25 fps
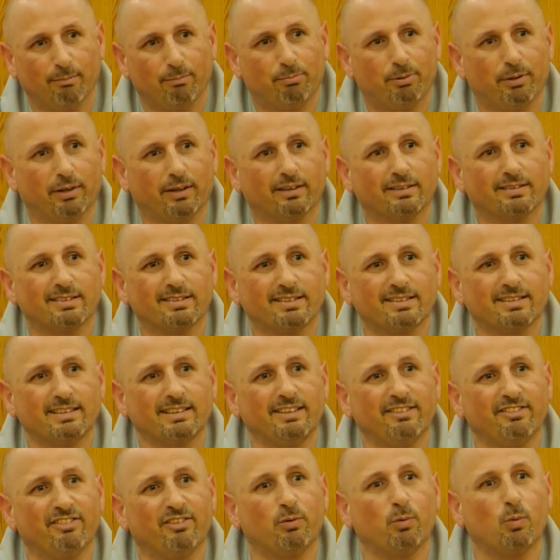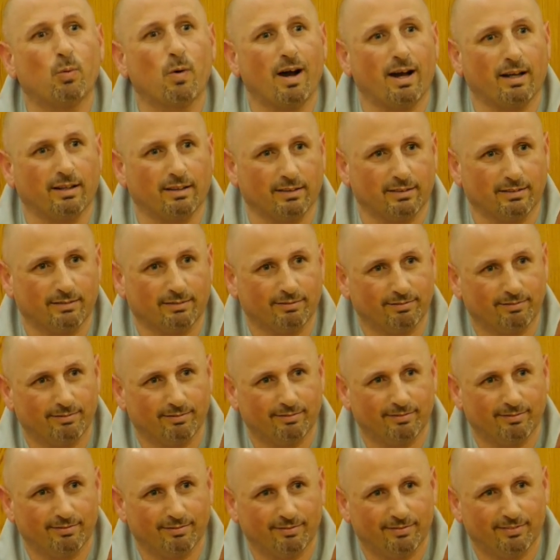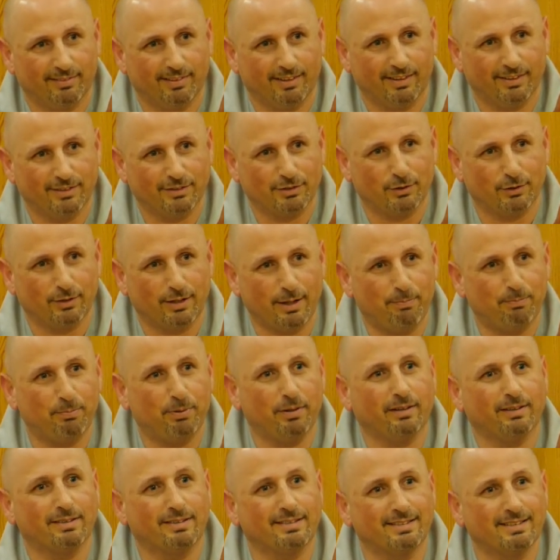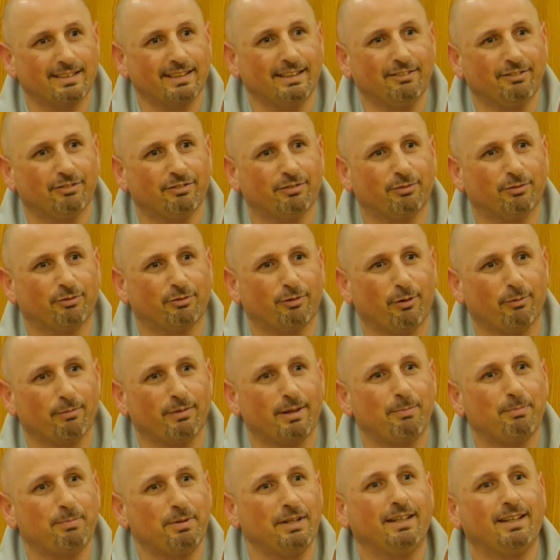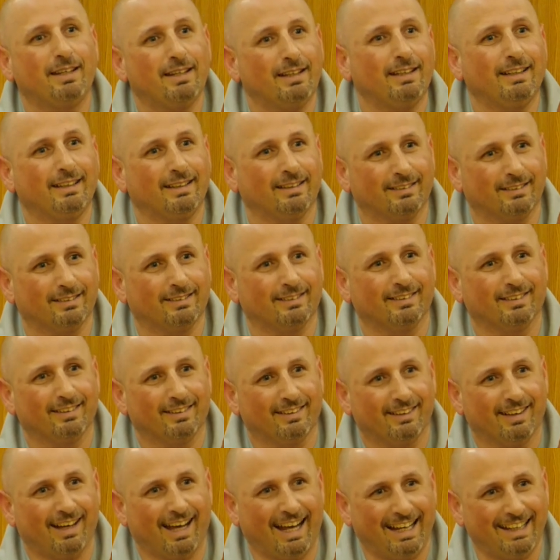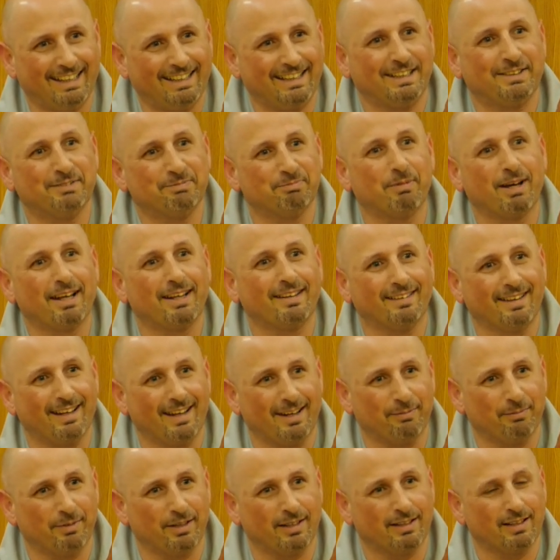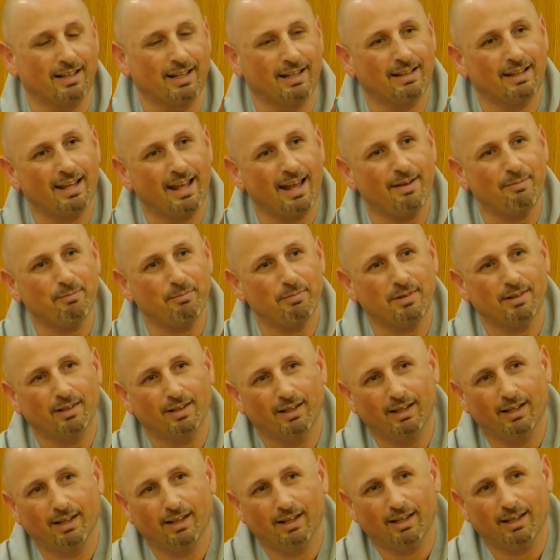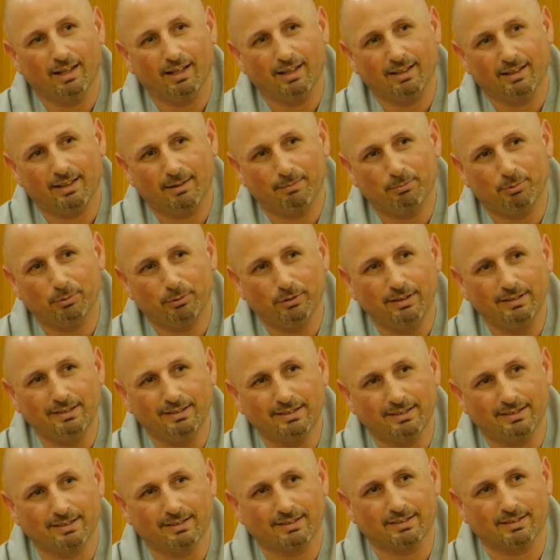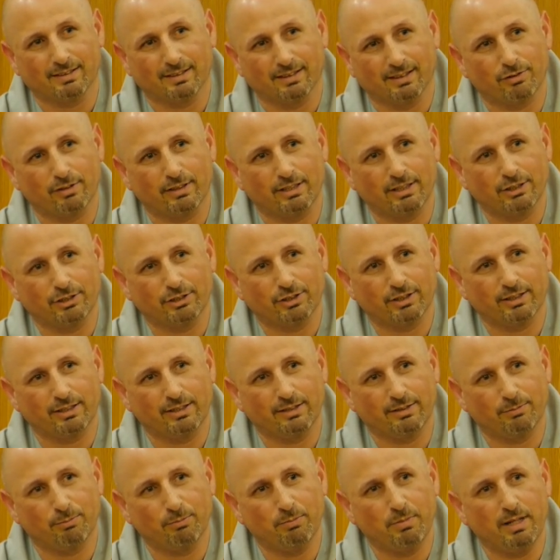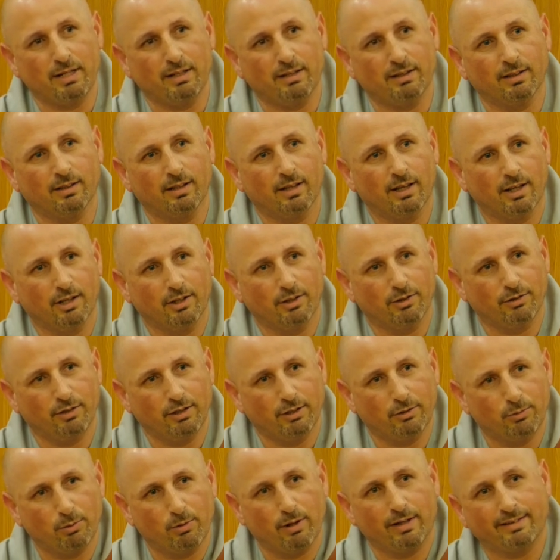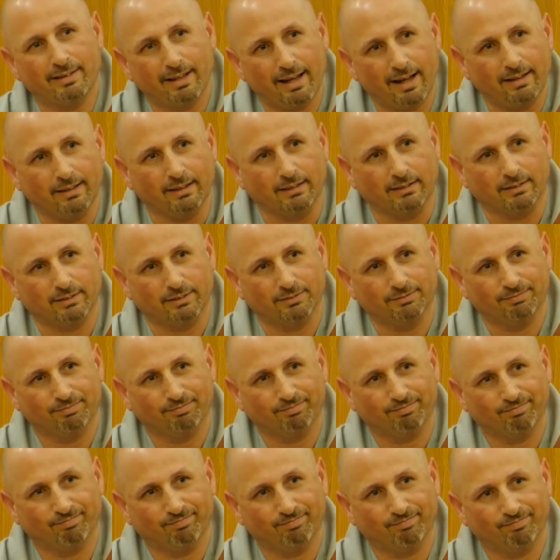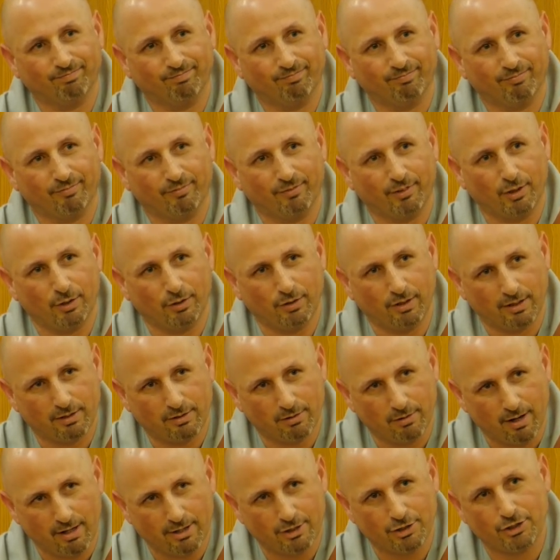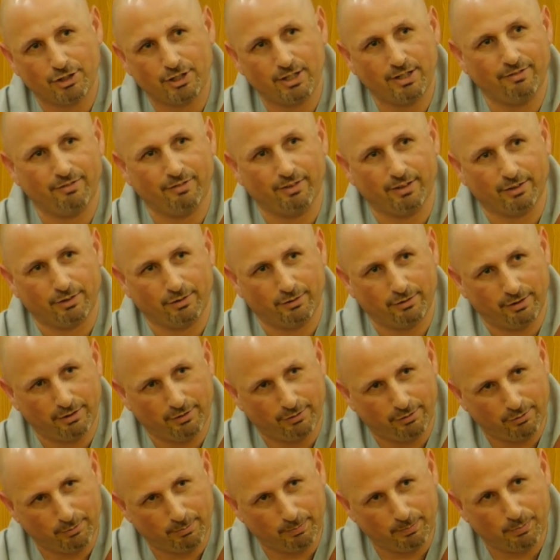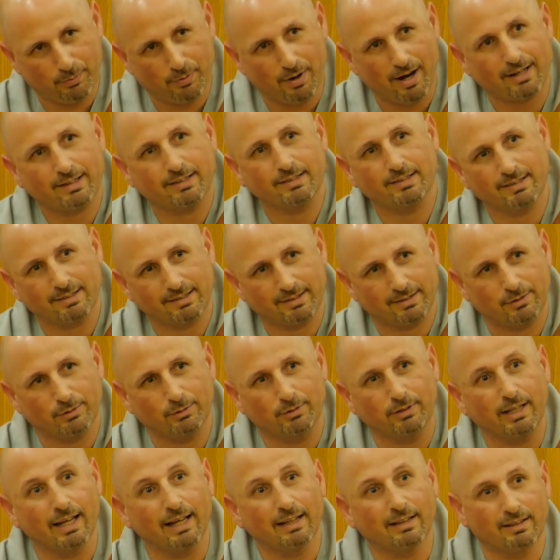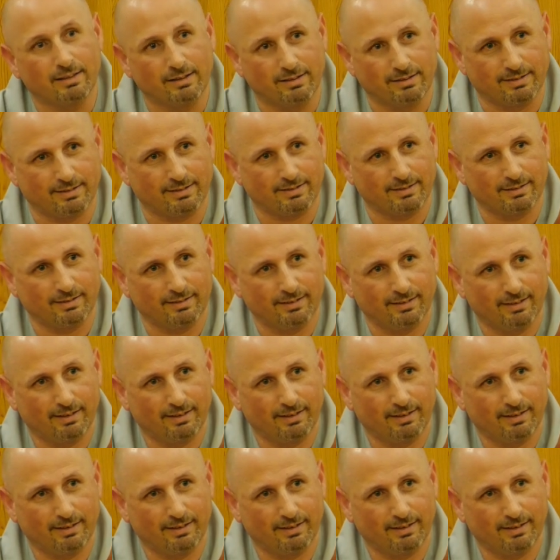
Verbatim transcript: Perceive One. So the perceive from the beginning, I did my name. And a name in the Buddhist tradition, it means you need to attain it. You need to achieve it. You need to practice to get this.